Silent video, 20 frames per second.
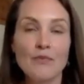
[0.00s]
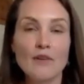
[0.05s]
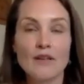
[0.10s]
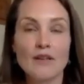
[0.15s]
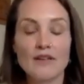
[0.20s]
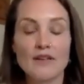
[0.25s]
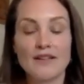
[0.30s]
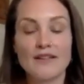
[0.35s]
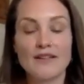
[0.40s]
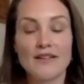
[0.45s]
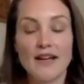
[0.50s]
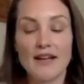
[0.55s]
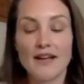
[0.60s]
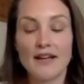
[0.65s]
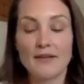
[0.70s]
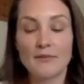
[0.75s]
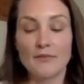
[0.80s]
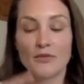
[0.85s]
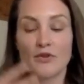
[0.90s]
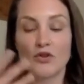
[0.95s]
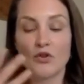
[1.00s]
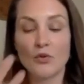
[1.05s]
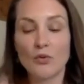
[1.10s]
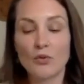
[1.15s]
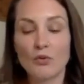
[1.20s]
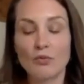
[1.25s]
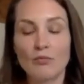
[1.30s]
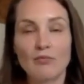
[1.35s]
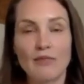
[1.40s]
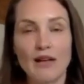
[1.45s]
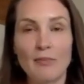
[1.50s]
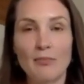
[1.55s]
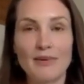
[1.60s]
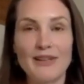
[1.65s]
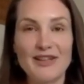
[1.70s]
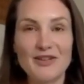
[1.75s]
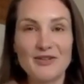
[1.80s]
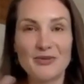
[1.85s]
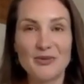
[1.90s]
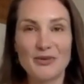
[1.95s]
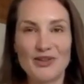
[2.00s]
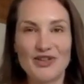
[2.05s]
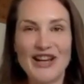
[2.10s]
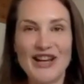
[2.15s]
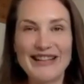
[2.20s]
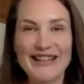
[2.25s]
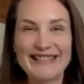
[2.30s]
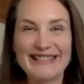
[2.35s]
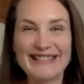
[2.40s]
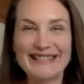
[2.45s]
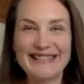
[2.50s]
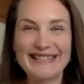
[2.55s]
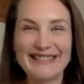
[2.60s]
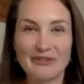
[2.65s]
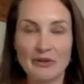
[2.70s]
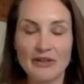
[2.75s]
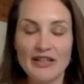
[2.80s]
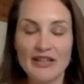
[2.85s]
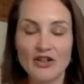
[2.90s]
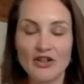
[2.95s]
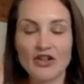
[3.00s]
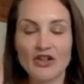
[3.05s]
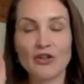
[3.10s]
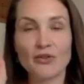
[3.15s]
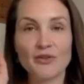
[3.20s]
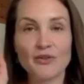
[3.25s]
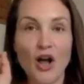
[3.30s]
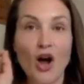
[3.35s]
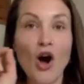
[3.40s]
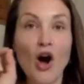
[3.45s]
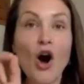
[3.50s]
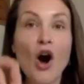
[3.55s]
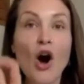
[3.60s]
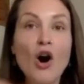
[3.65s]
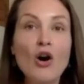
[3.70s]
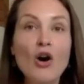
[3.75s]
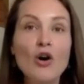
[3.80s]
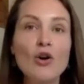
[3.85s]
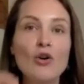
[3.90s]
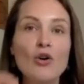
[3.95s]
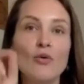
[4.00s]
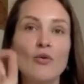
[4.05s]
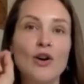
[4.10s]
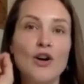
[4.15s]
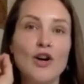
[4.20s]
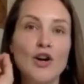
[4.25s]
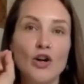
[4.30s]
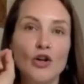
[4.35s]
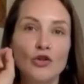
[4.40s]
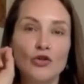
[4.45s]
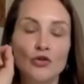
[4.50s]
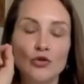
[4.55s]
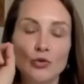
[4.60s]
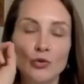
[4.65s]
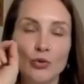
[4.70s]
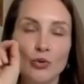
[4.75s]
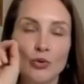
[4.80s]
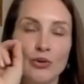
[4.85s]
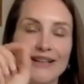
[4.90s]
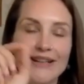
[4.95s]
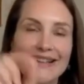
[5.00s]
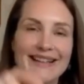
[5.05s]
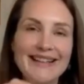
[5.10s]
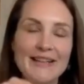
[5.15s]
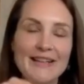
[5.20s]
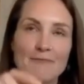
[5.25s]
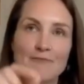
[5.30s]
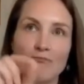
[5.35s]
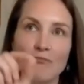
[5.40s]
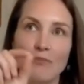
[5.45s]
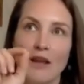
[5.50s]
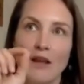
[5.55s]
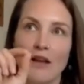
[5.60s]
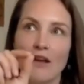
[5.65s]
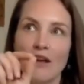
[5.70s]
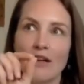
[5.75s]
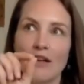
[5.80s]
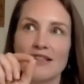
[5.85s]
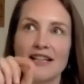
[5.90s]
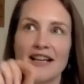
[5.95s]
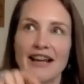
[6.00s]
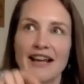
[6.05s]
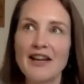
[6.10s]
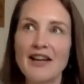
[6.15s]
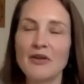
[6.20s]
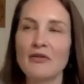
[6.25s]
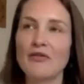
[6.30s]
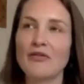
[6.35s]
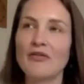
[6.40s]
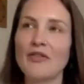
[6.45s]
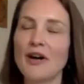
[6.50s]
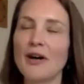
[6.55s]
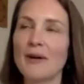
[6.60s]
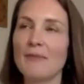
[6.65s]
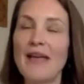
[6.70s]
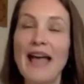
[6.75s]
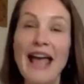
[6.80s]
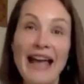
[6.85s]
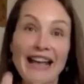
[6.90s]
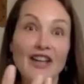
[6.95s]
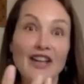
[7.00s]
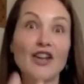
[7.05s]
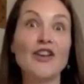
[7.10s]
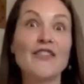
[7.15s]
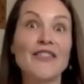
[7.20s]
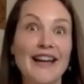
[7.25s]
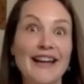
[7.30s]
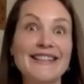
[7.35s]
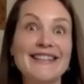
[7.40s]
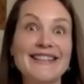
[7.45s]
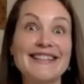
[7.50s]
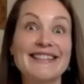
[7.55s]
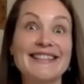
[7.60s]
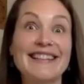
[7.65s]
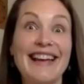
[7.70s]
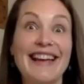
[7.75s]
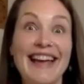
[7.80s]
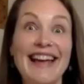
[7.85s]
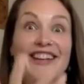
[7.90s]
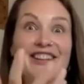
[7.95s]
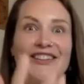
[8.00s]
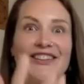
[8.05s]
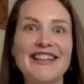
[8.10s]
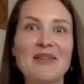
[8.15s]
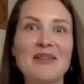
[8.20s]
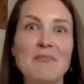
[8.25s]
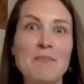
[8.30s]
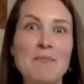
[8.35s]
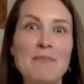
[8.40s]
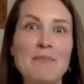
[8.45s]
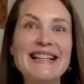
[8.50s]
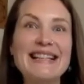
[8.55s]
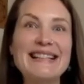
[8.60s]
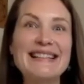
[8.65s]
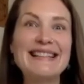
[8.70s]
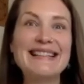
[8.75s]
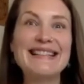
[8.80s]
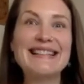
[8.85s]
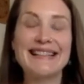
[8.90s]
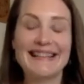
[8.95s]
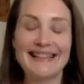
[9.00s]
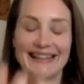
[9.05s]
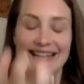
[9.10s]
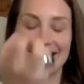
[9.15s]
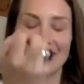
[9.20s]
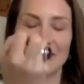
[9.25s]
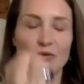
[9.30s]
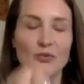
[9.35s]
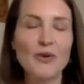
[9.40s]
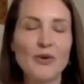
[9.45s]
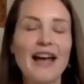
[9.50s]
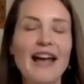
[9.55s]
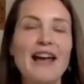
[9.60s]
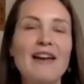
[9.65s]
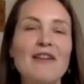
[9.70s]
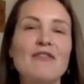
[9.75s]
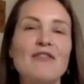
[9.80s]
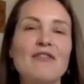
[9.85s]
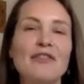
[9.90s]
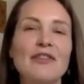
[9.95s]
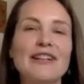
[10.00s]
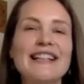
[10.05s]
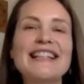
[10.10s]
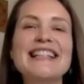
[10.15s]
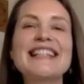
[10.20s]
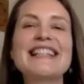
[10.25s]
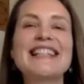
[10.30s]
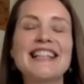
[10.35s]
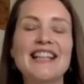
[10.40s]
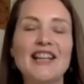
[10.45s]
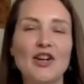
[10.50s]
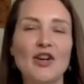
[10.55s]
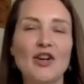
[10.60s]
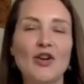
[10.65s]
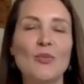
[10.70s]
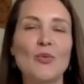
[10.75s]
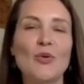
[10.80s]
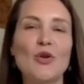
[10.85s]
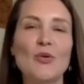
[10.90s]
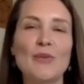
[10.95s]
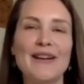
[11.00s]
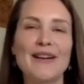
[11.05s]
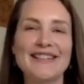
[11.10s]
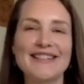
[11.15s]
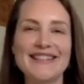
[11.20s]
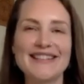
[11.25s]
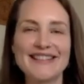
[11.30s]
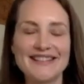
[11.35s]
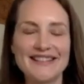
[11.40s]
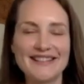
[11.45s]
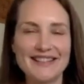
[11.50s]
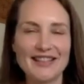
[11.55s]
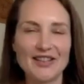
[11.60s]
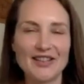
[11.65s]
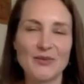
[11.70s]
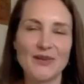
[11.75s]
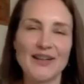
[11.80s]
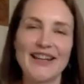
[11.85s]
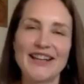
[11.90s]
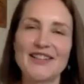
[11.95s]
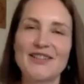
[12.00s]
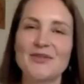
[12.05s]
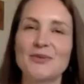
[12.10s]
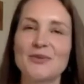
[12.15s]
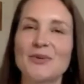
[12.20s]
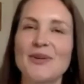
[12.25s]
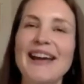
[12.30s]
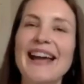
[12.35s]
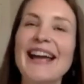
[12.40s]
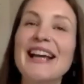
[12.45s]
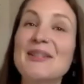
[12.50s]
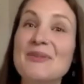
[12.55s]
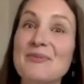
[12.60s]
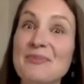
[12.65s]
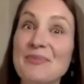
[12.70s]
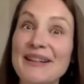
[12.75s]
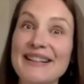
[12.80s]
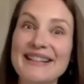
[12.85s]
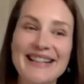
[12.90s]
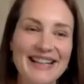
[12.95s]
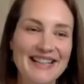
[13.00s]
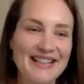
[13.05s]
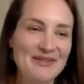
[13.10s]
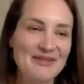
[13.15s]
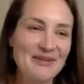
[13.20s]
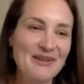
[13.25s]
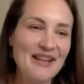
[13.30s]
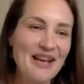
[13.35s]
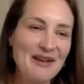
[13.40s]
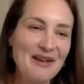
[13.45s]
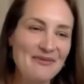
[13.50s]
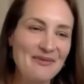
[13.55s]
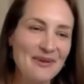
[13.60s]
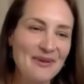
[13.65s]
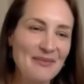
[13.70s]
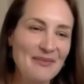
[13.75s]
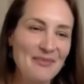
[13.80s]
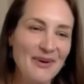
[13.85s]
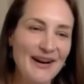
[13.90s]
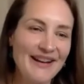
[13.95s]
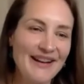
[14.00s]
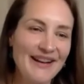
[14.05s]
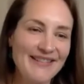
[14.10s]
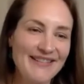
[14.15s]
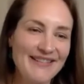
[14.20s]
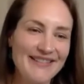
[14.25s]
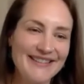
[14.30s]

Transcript: that I'm so happy to channel really shows how to really, it's like kind of anchor that bliss into every single moment that we get to experience with every breath.